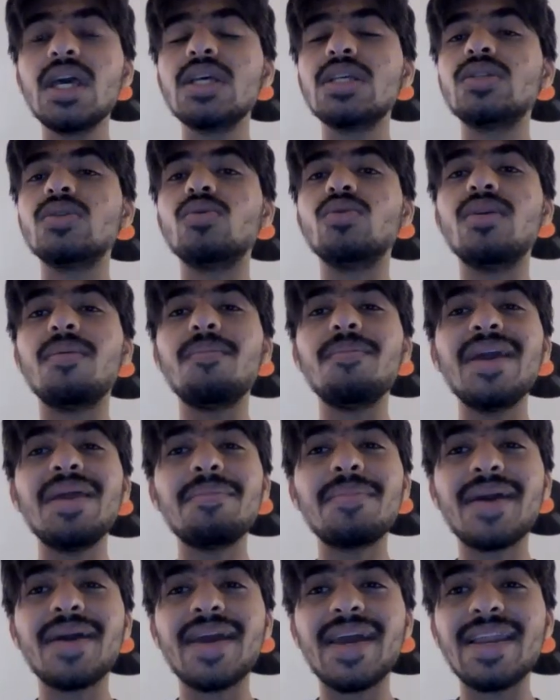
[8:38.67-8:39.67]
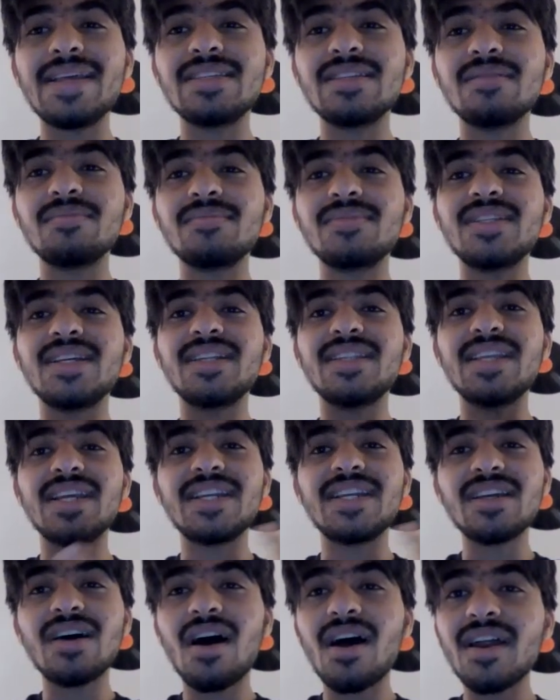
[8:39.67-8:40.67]
So the main mechanisms that they
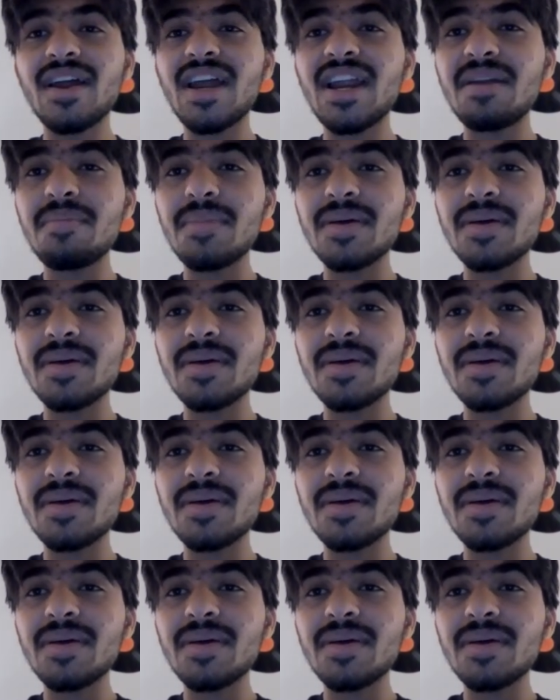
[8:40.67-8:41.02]
target